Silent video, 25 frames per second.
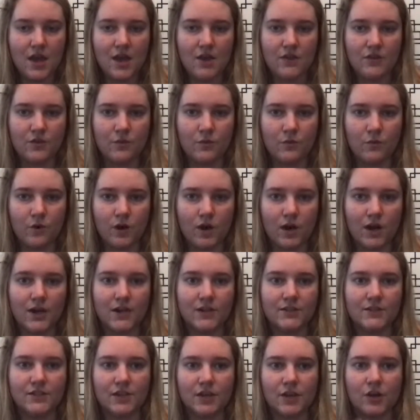the
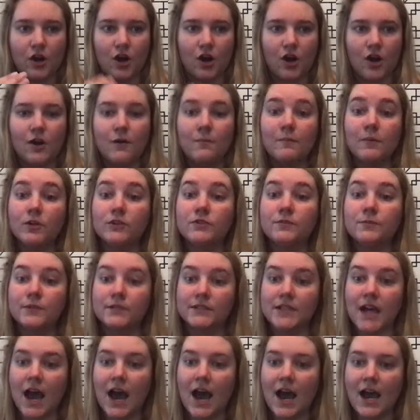words occur multiple
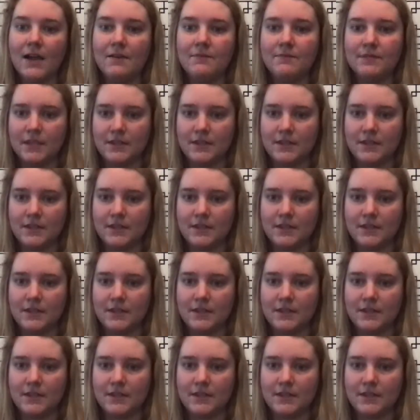times,